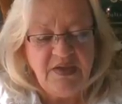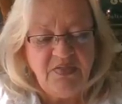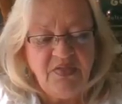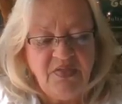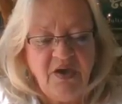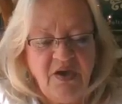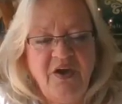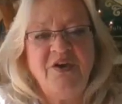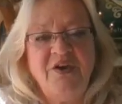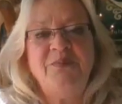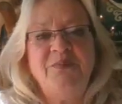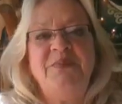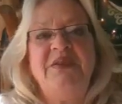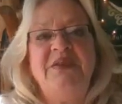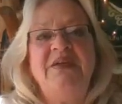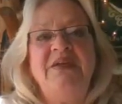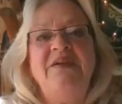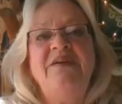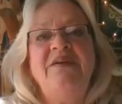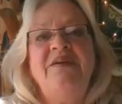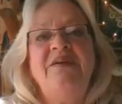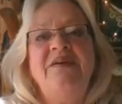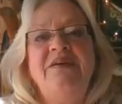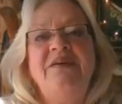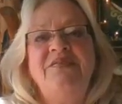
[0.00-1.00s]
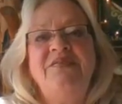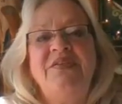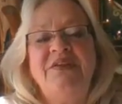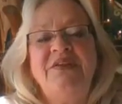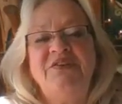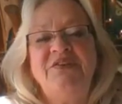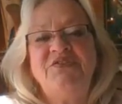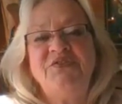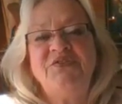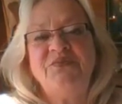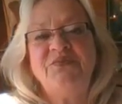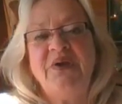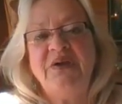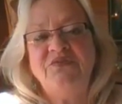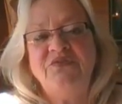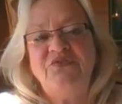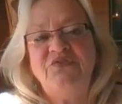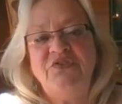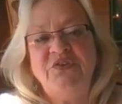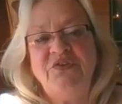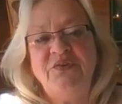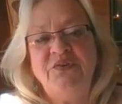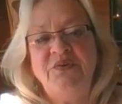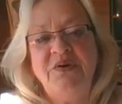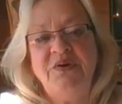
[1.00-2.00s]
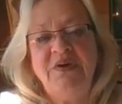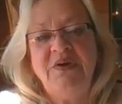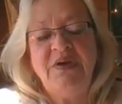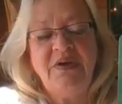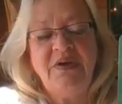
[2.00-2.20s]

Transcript: the harmony that is around you.